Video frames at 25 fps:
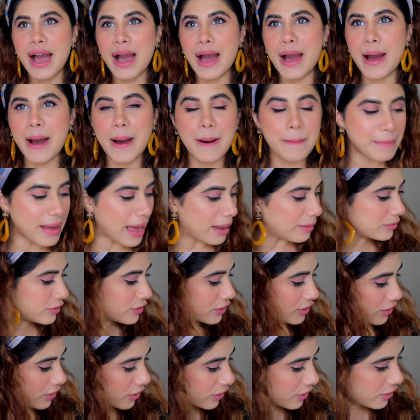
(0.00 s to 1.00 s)
I'm
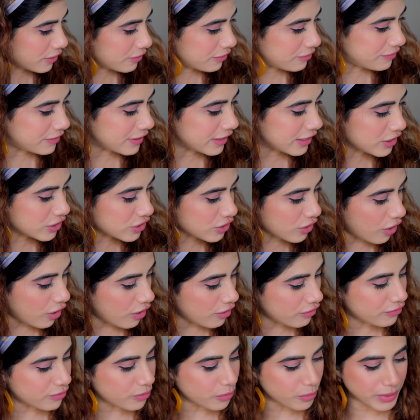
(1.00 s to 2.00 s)
just gonna finish
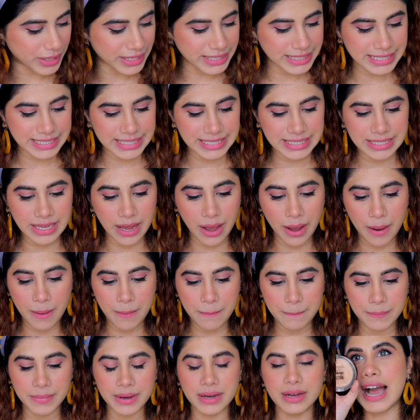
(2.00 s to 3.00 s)
off with
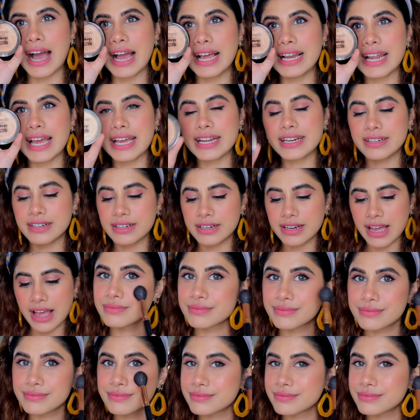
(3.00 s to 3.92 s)
some highlighter.